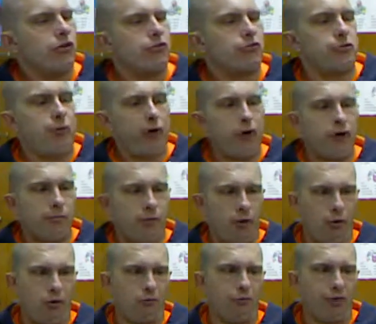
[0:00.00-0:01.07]
to write a
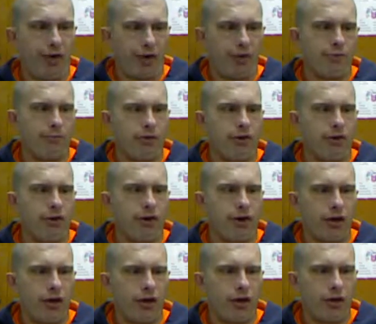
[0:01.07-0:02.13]
poem with
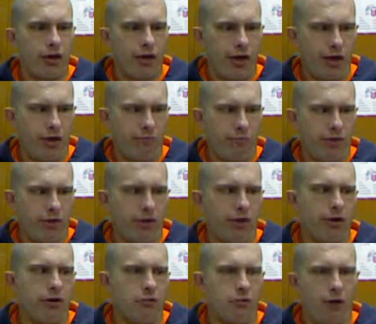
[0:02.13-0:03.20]

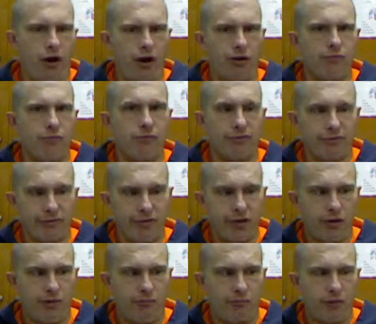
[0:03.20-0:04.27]
ABAB, rhyme and
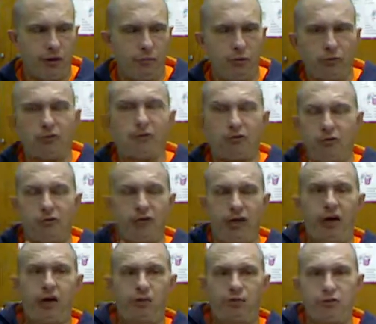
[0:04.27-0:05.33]
scheme. I'm looking for
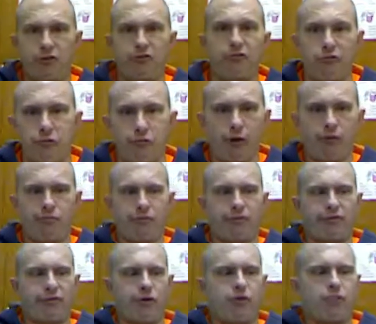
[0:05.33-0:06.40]
that. I'm looking for the rhyming
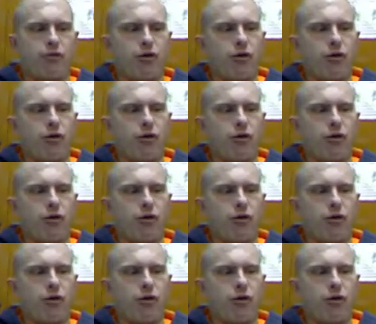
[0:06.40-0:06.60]
scheme.